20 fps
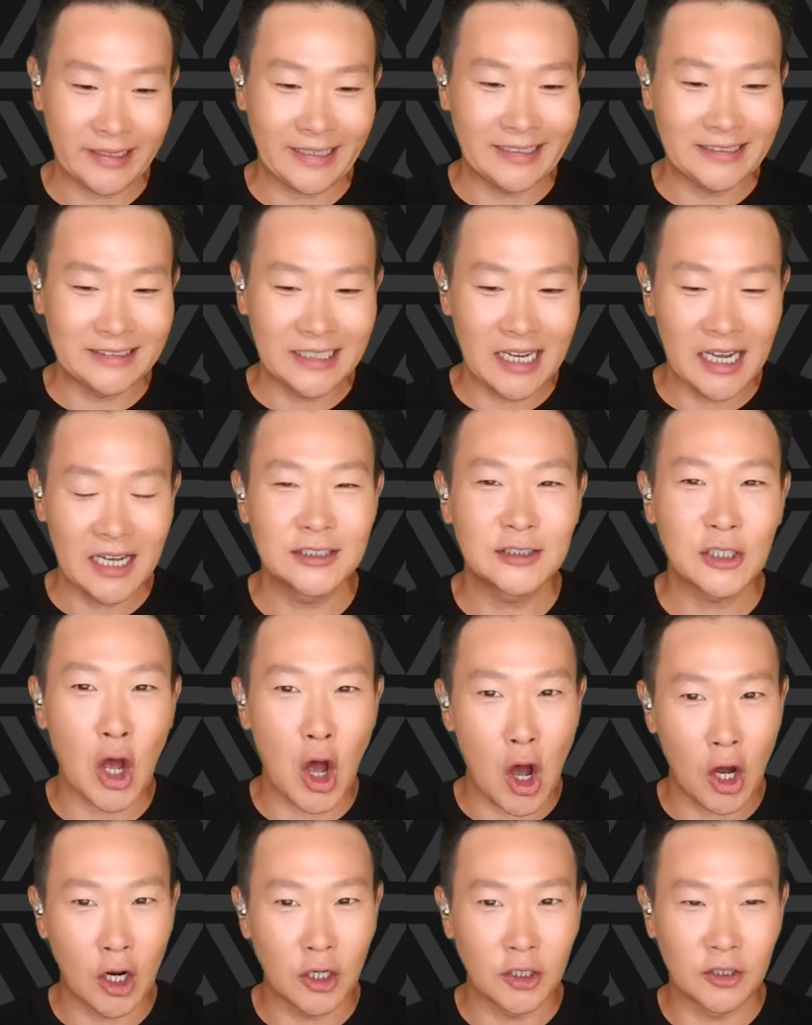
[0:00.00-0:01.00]
it does
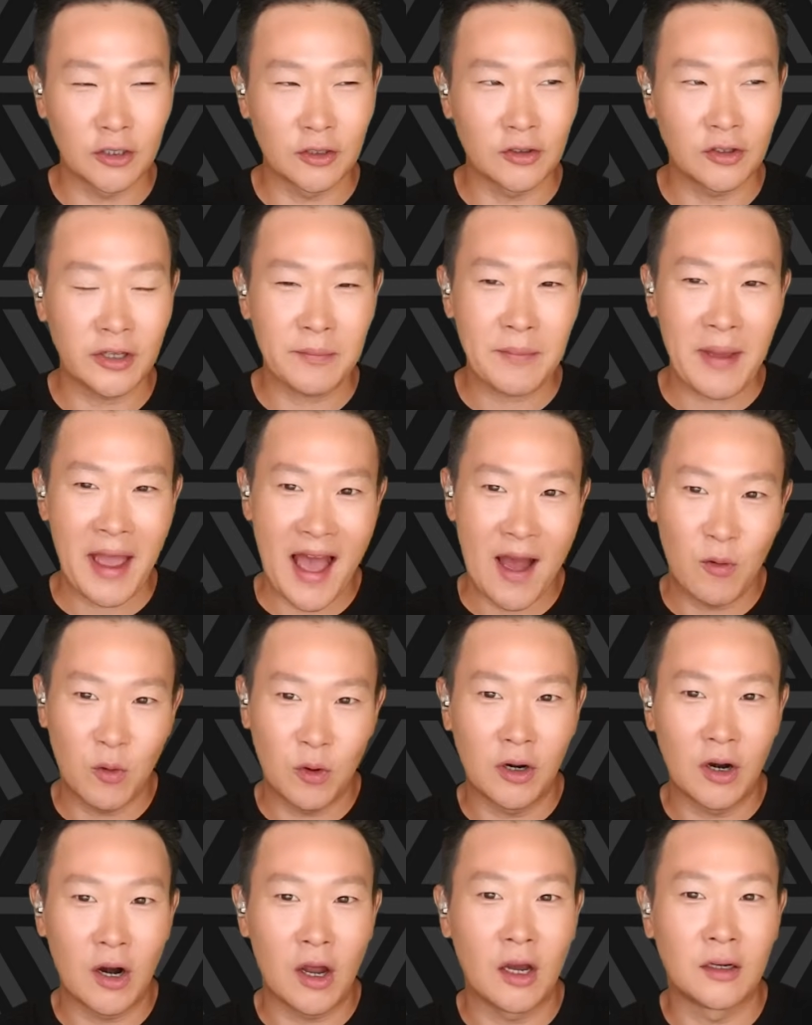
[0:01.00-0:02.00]
honor the
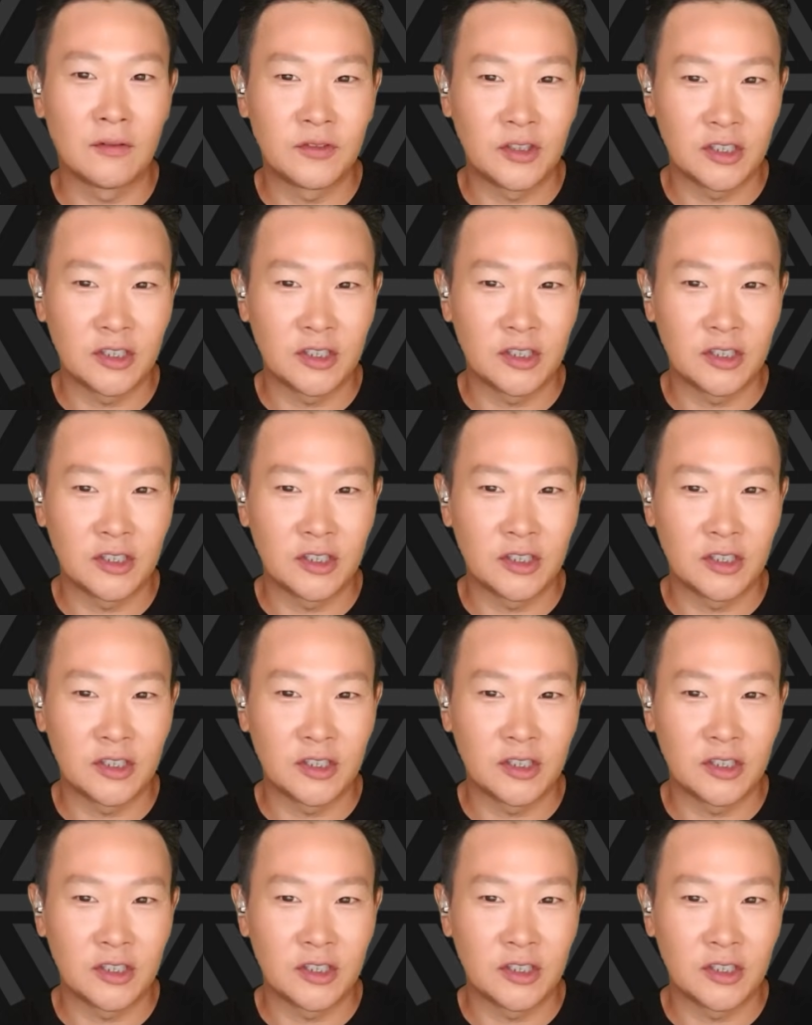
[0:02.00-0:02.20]
power of